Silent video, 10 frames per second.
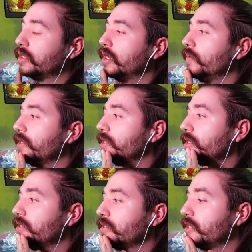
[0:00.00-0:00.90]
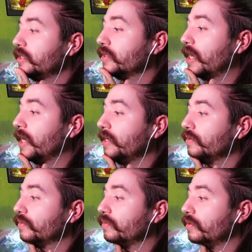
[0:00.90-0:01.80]
Oh wait, they can kill
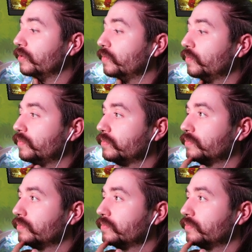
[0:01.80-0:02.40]
either, though.